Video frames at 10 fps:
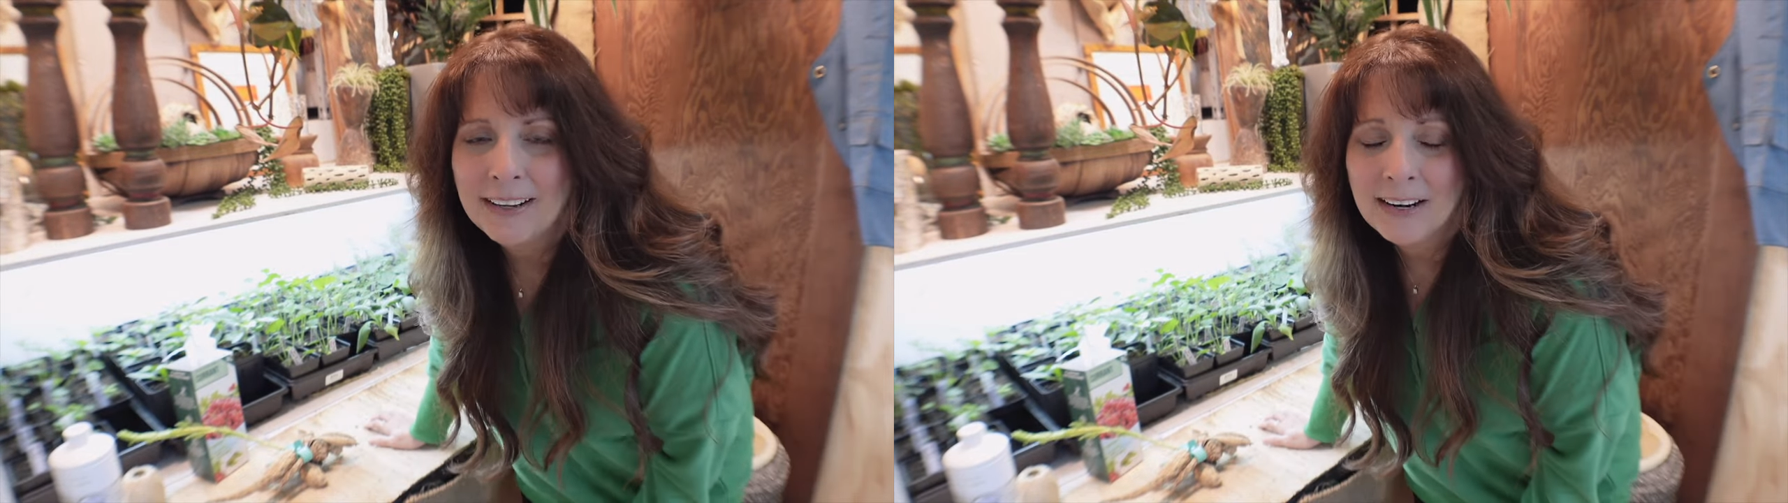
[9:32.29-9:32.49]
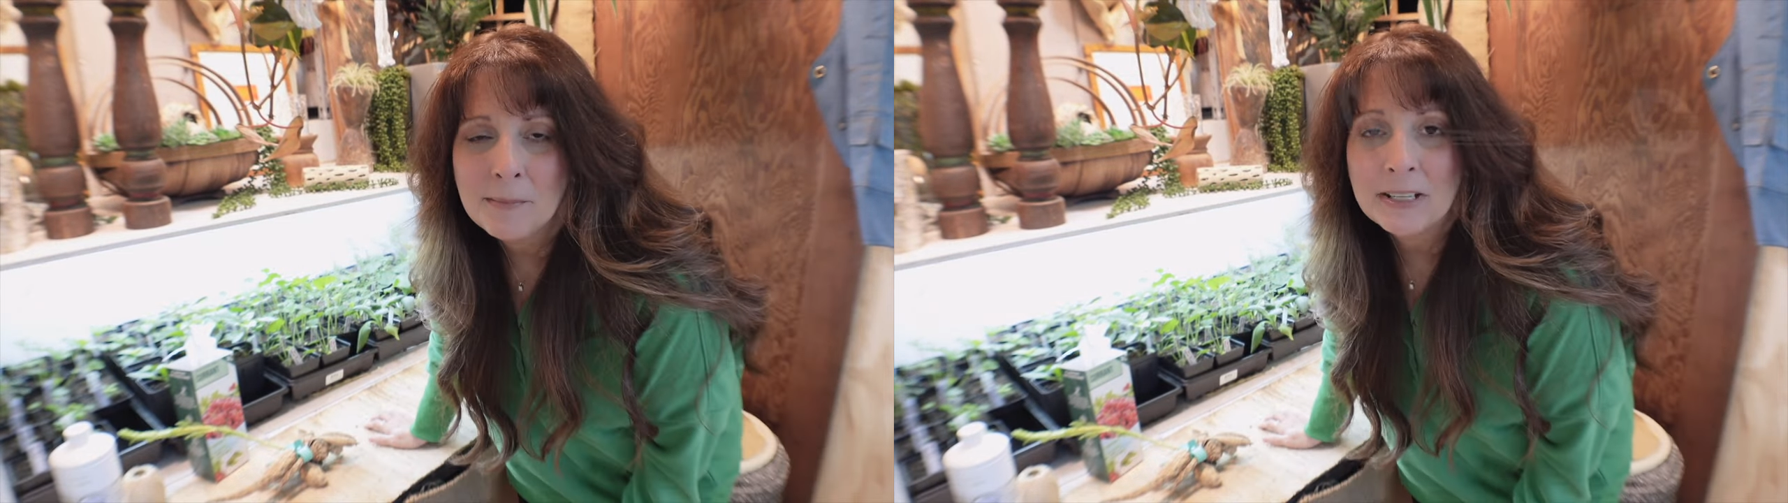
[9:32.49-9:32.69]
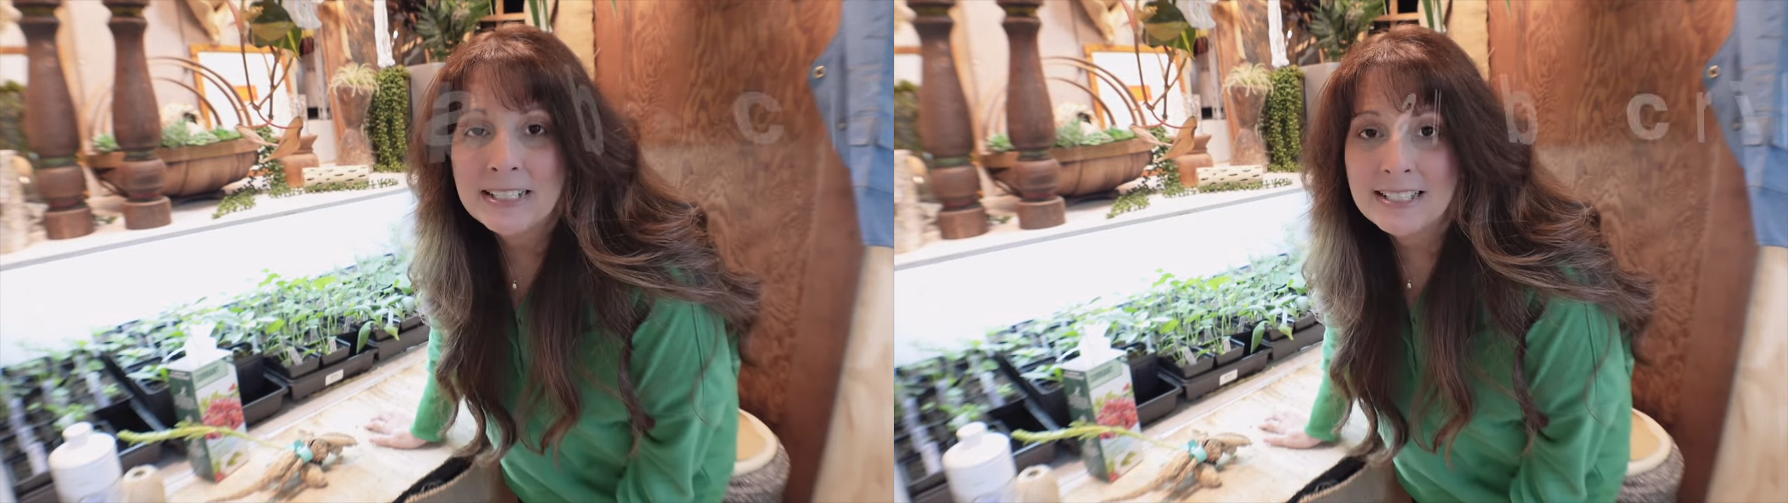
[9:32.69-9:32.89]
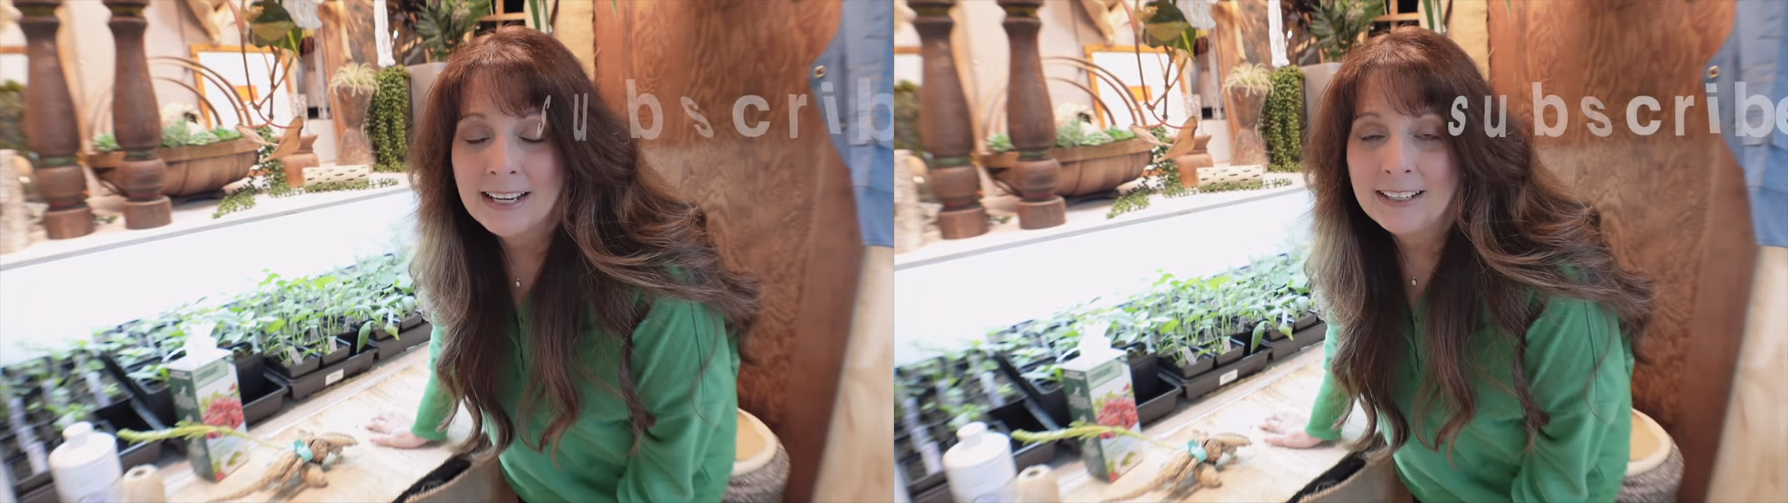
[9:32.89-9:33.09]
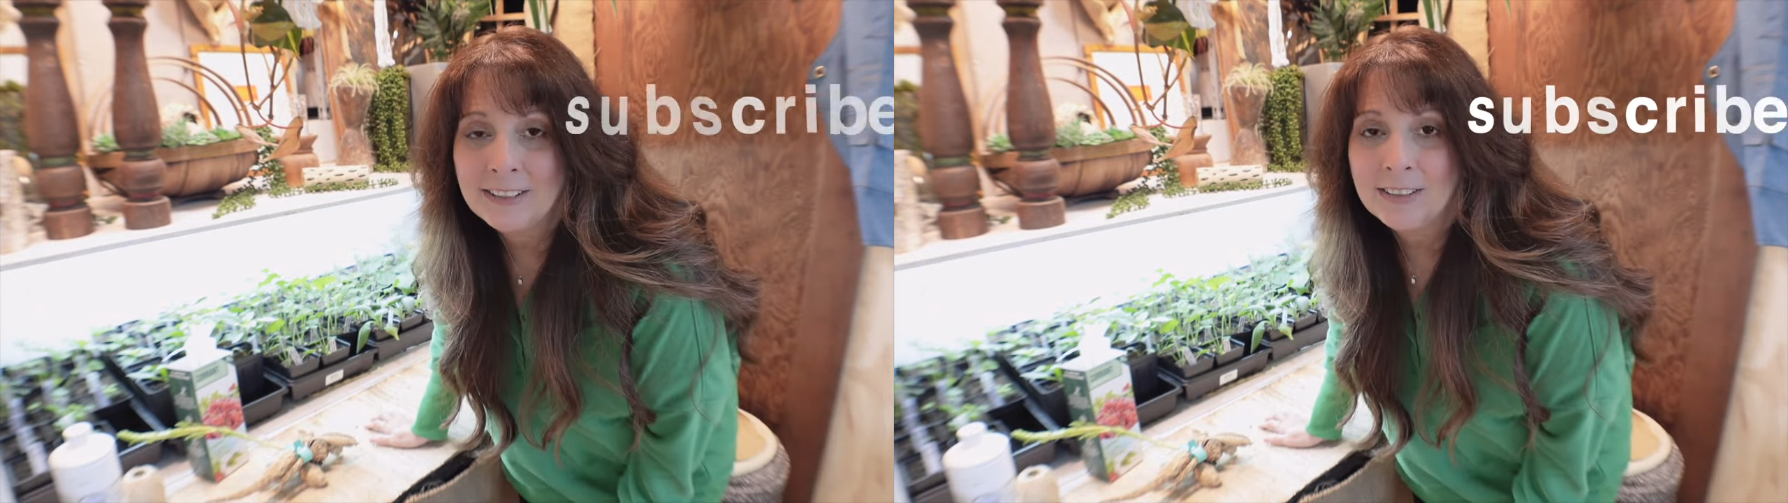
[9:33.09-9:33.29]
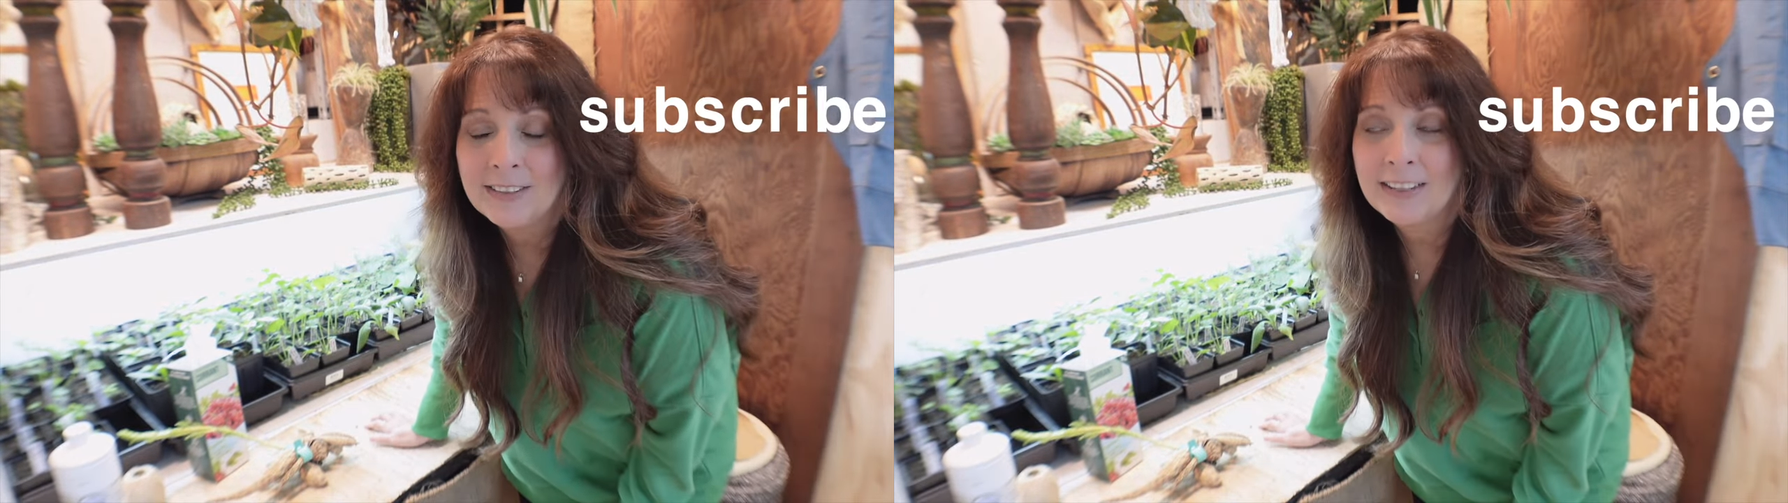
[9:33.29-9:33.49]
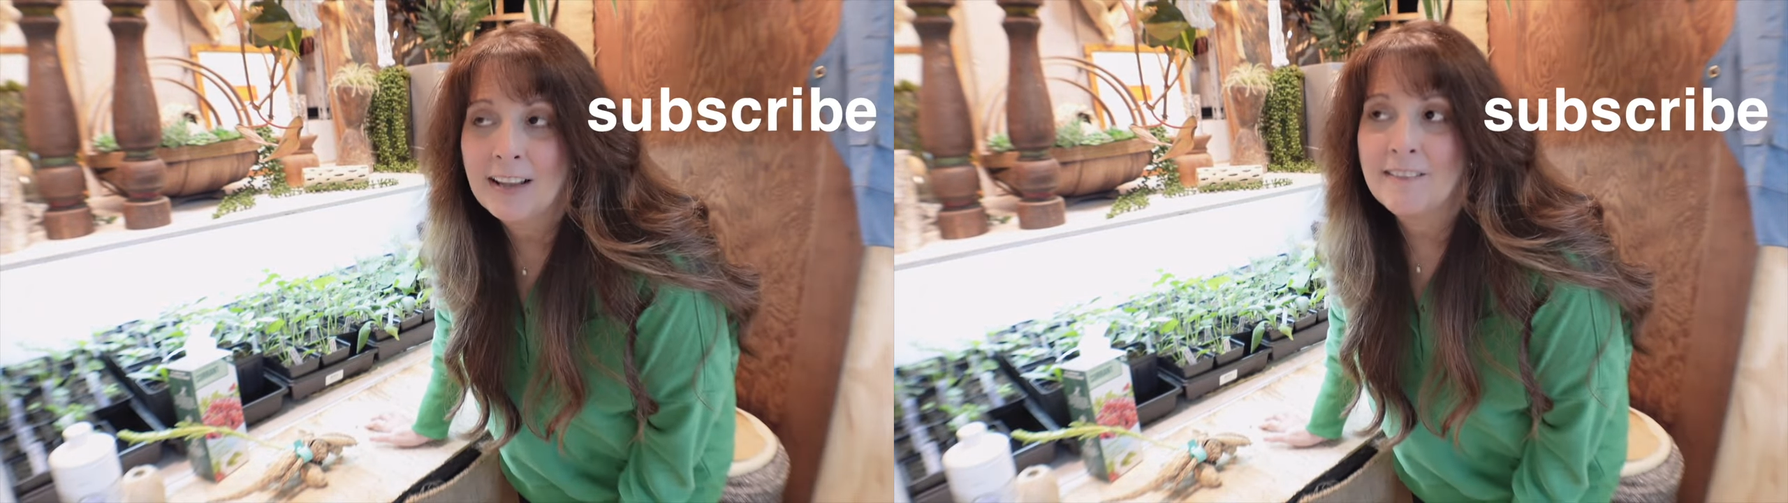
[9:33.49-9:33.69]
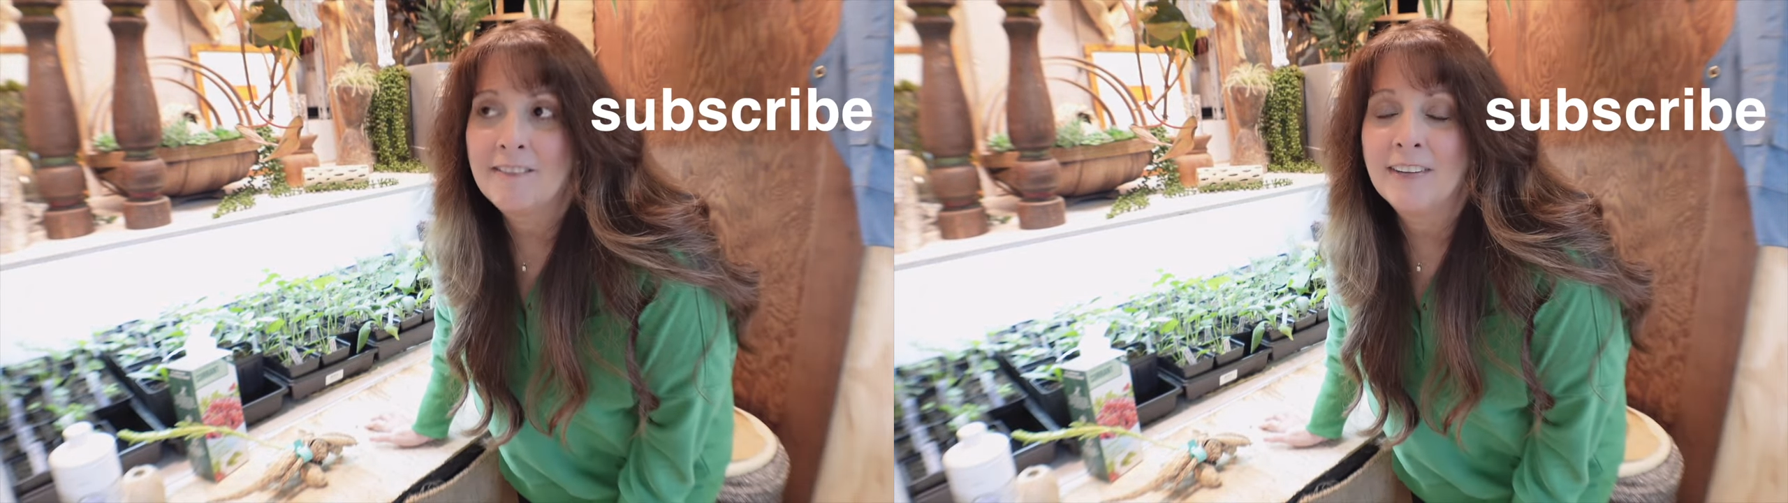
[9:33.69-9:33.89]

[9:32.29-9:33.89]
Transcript: and I'm a designer that